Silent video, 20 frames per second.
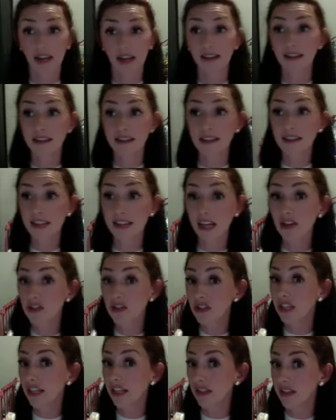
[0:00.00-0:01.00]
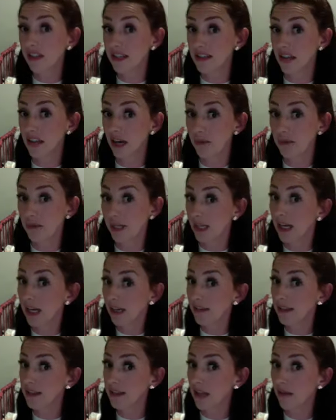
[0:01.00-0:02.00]
and this is actually cleaned up. Like, I
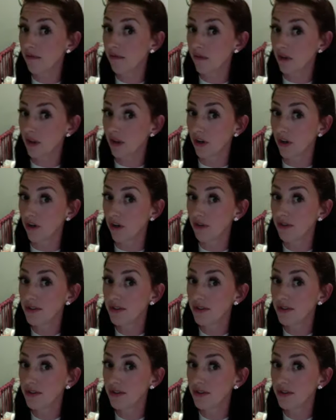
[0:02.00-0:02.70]
cleaned up for y'all.